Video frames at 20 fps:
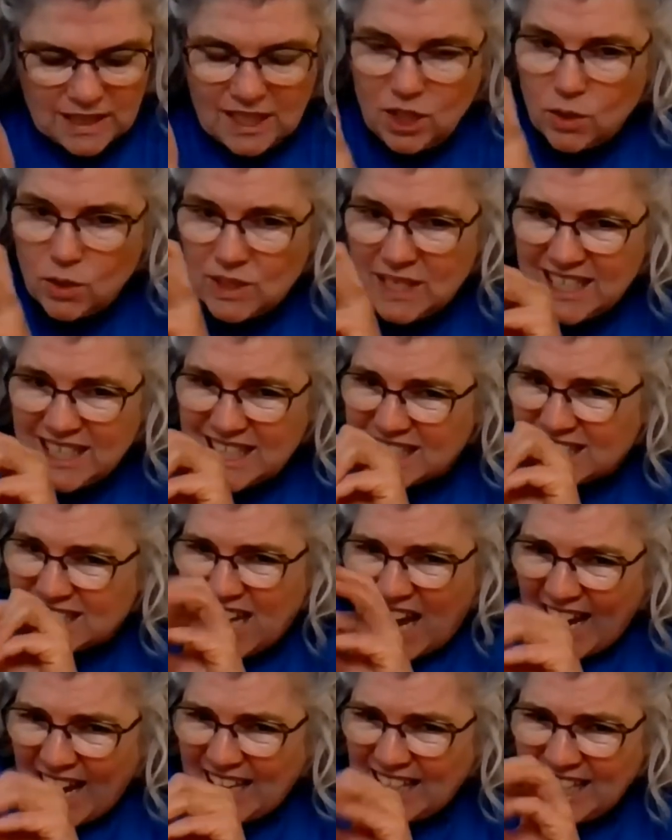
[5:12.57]
Using the
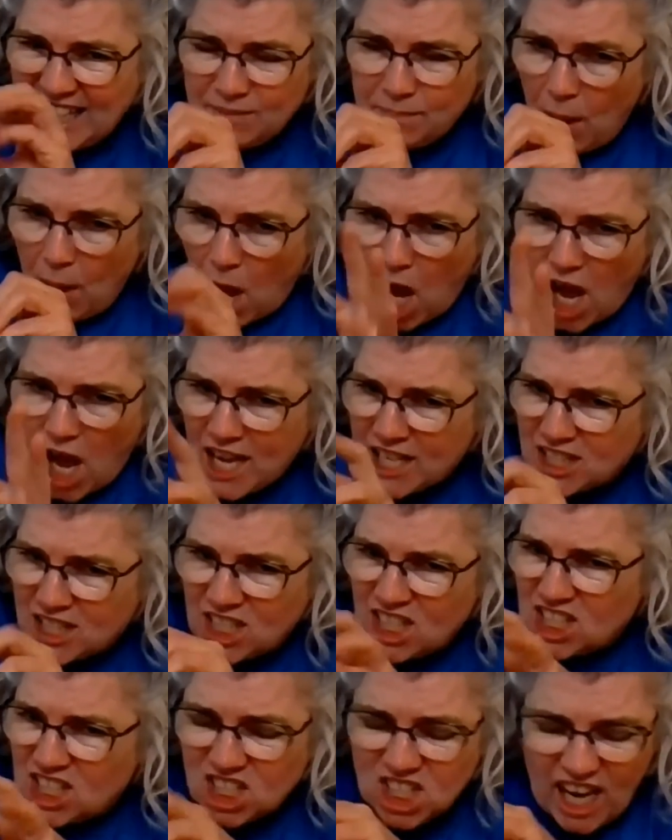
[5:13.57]
tiny paws
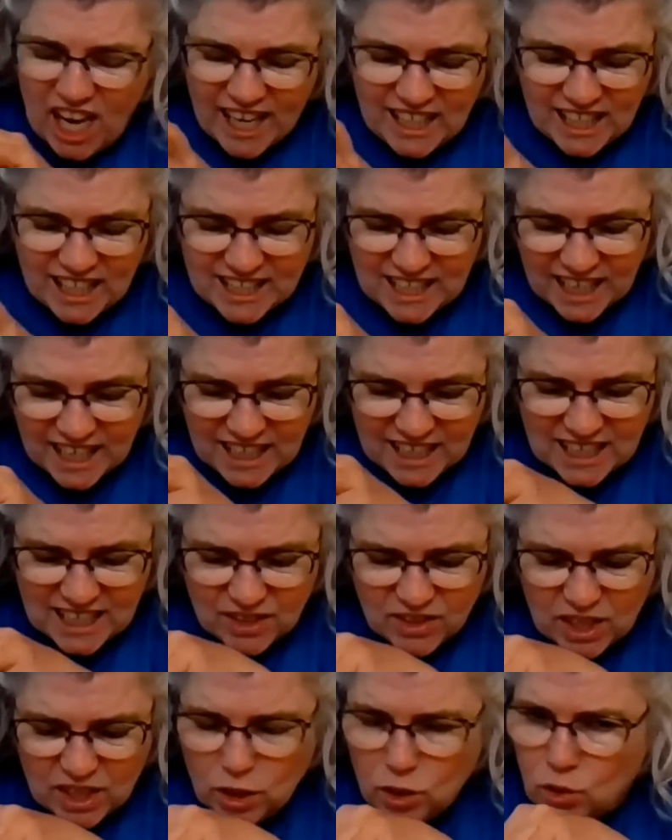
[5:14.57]
and his tiny, tiny
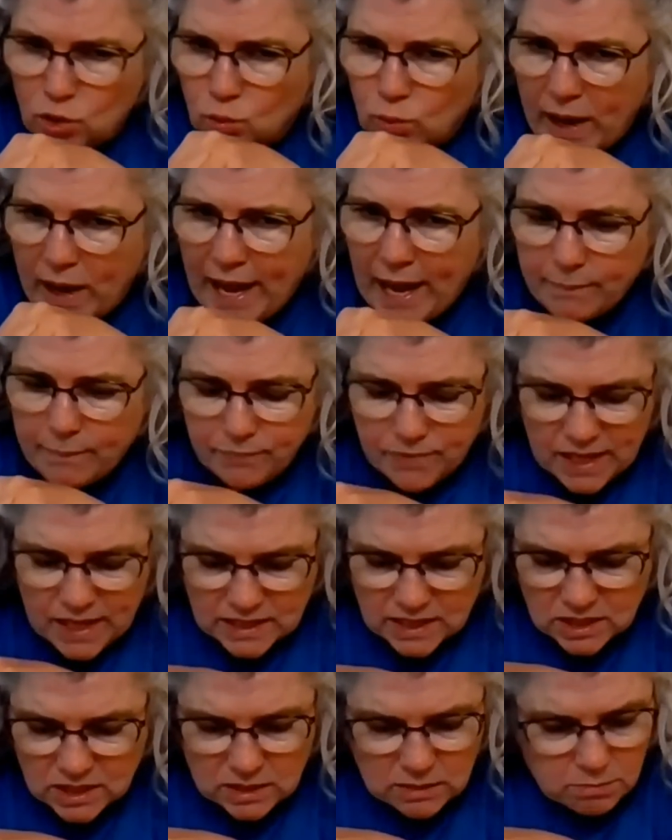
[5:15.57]
teeth, he grabbed the
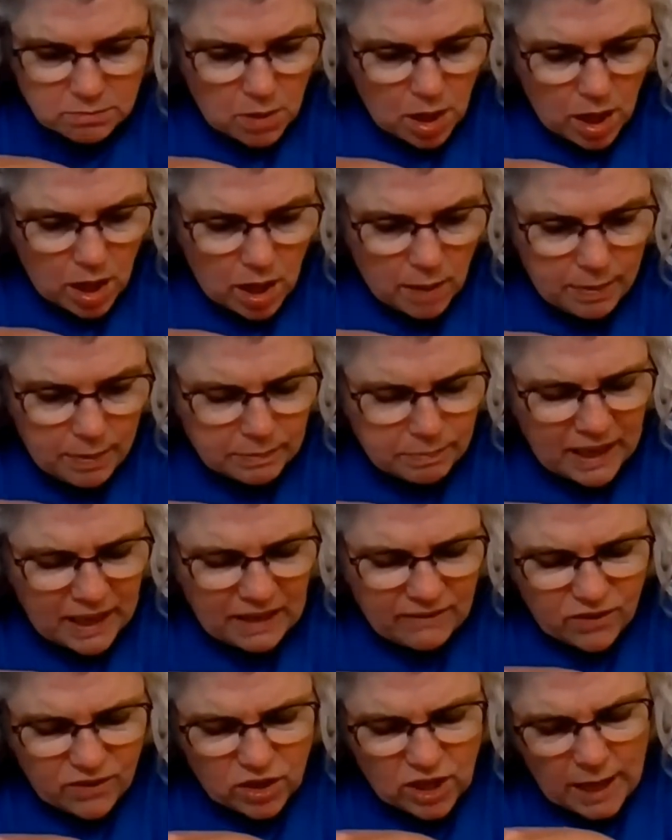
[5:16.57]
small but
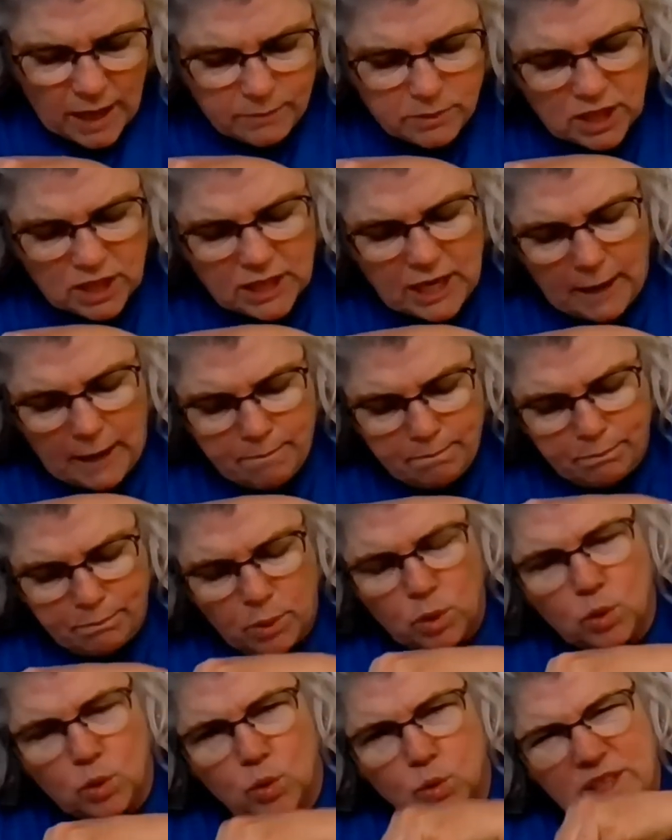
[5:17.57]
painful object and
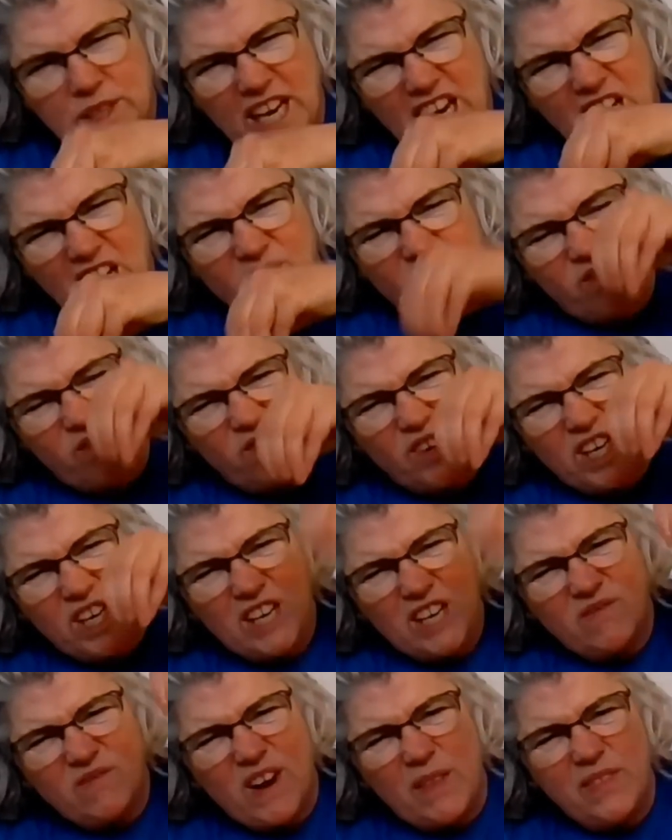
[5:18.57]
pulled it
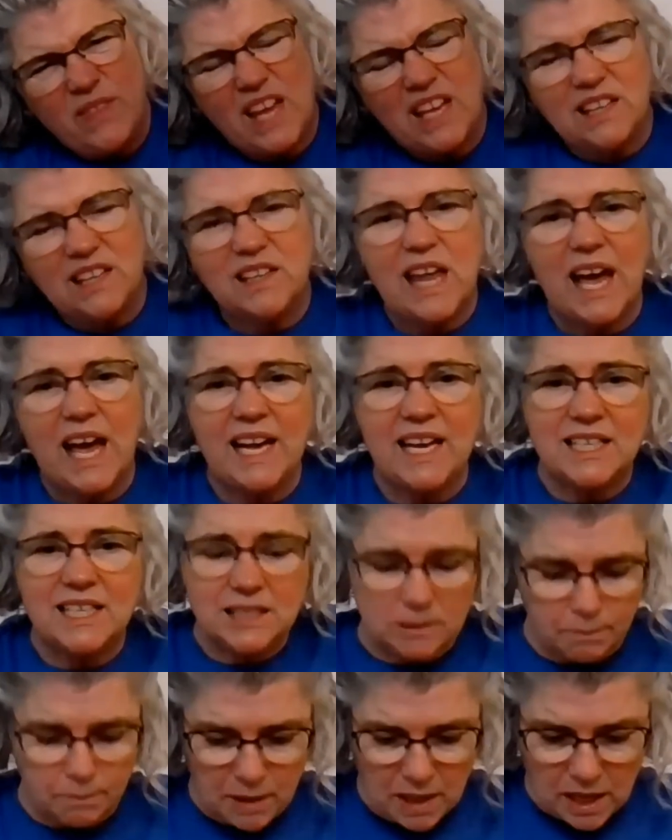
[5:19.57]
free from the
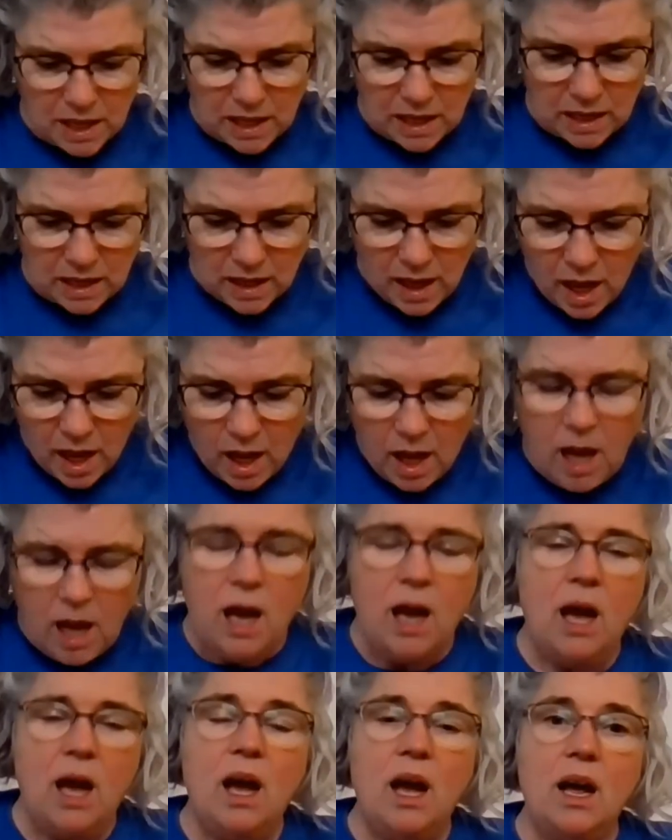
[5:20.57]
lion's paw.
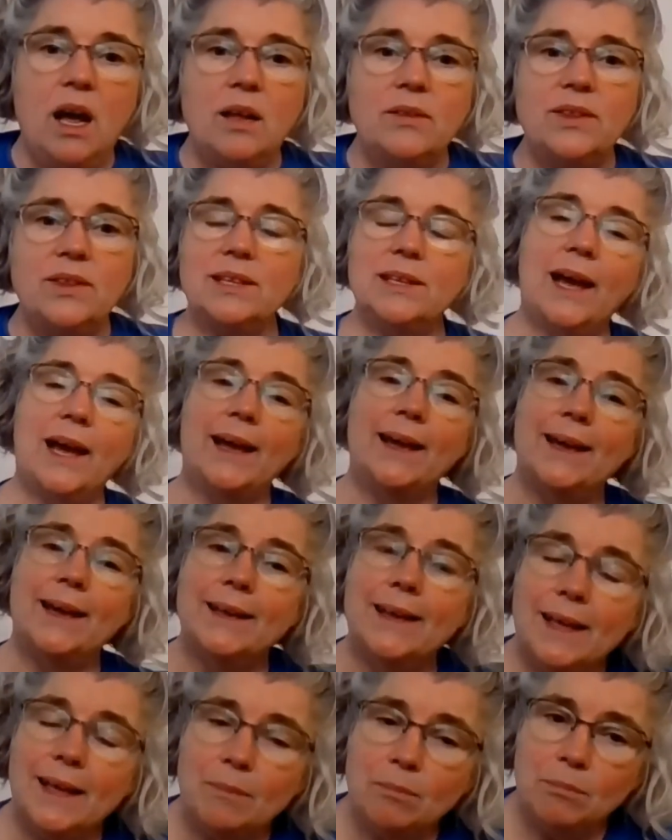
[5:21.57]
The
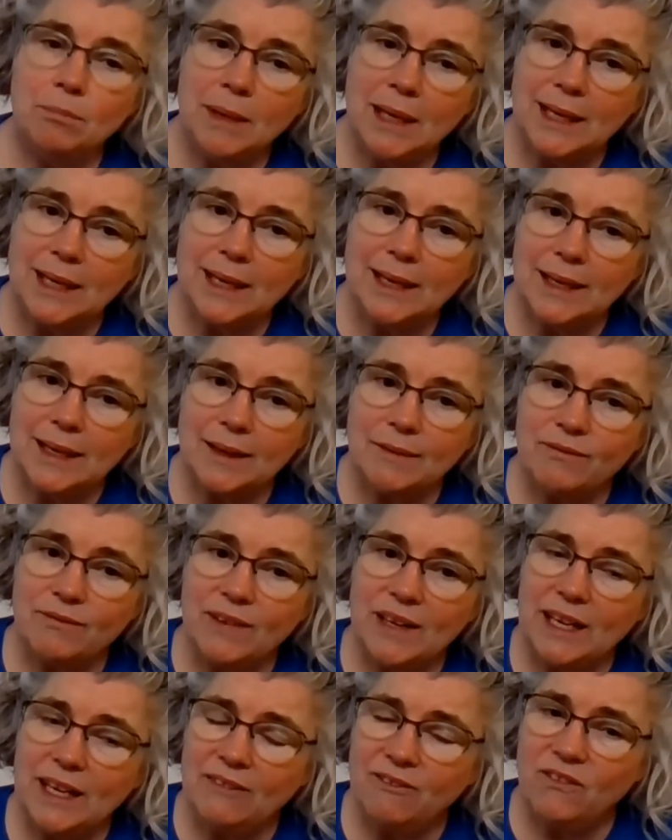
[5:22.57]
lion
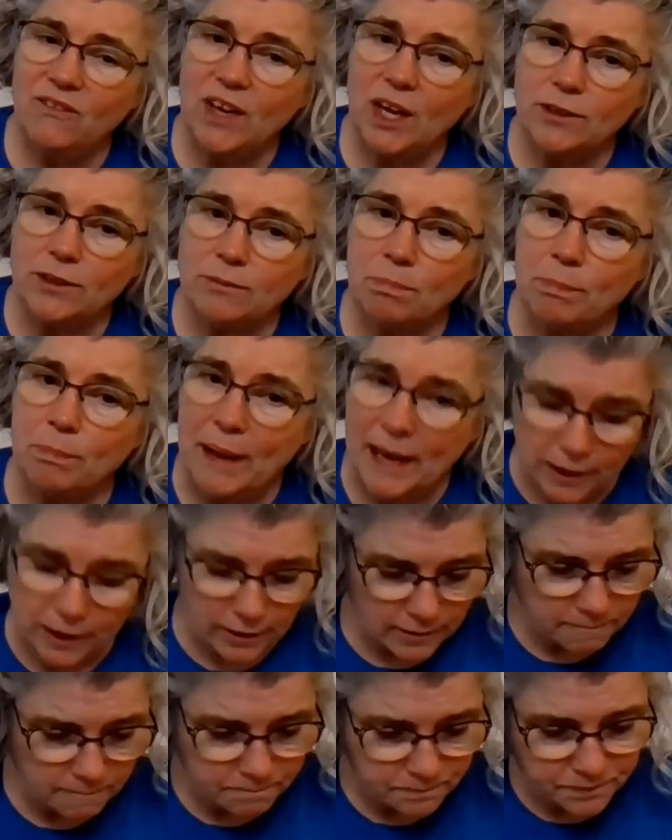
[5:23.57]
immediately felt
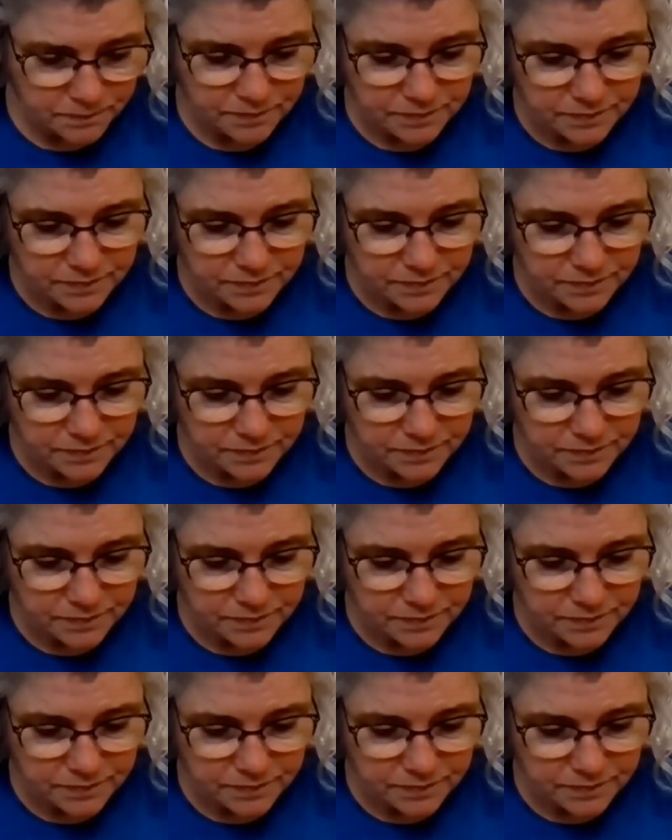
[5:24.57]
better.